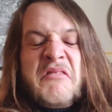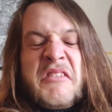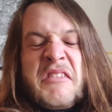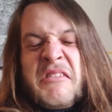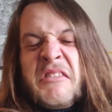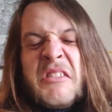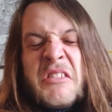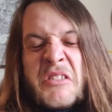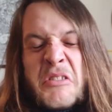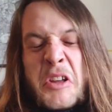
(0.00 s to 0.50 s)

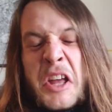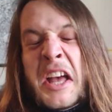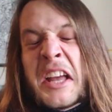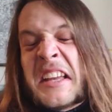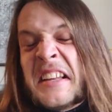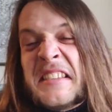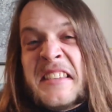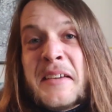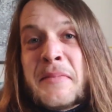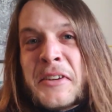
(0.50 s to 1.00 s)

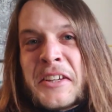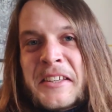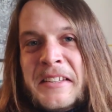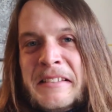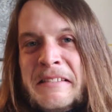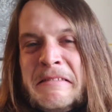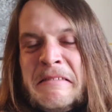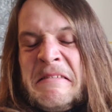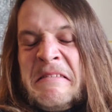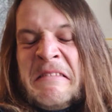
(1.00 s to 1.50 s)
academic.
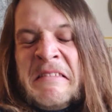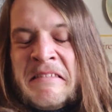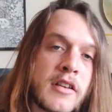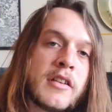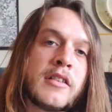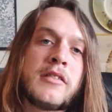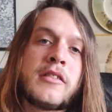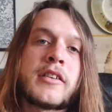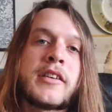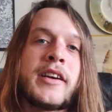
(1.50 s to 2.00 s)

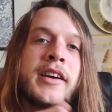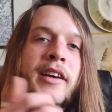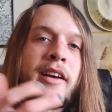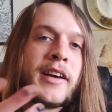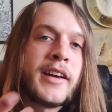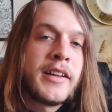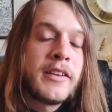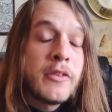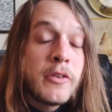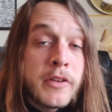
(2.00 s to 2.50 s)
Look,
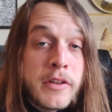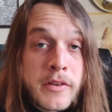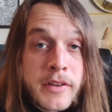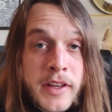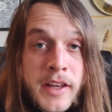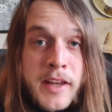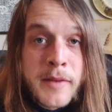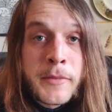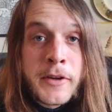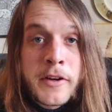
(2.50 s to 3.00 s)
I know you
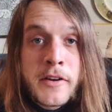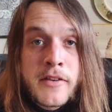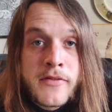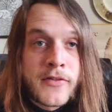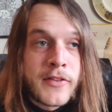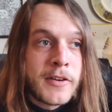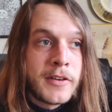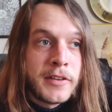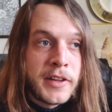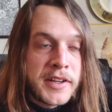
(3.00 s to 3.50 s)
came here
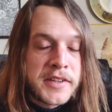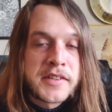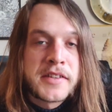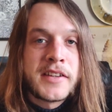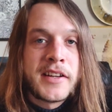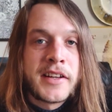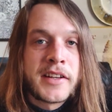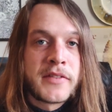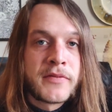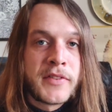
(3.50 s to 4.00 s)
for a
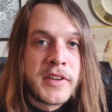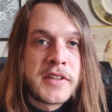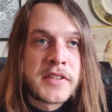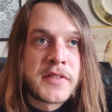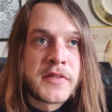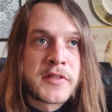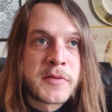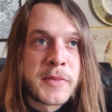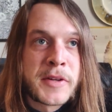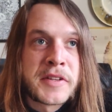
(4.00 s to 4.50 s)
lesson on
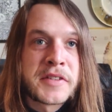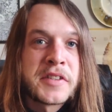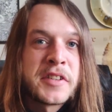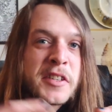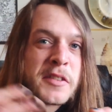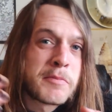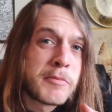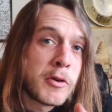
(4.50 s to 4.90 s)
invasive species,